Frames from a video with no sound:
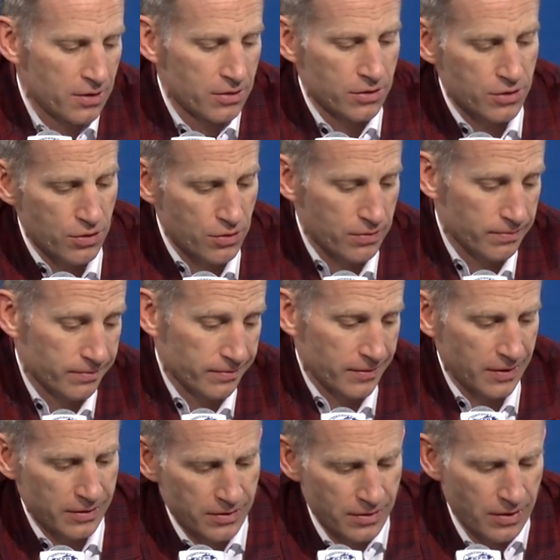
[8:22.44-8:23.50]
shoot,
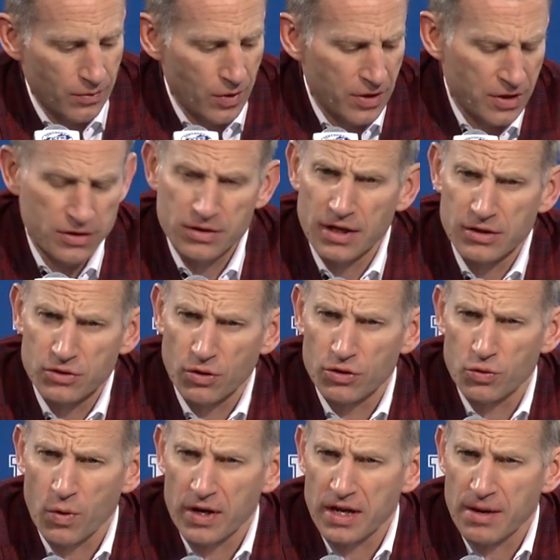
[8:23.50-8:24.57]
what, they
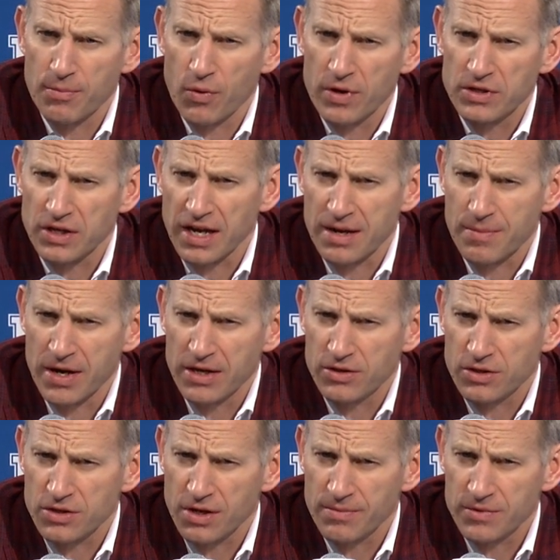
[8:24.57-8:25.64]
scored 28 points in 8
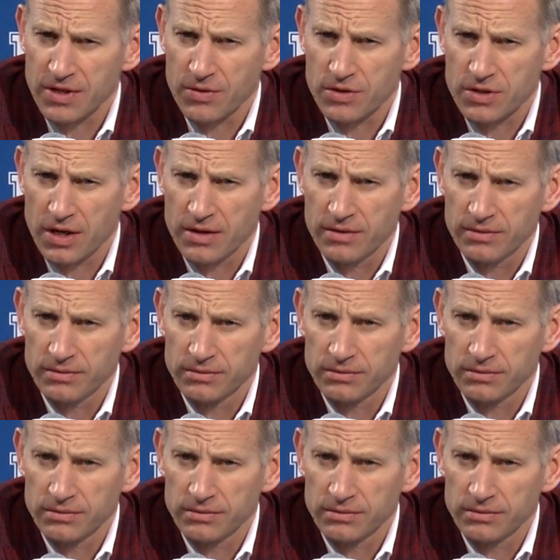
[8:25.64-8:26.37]
minutes or something, is that what you said?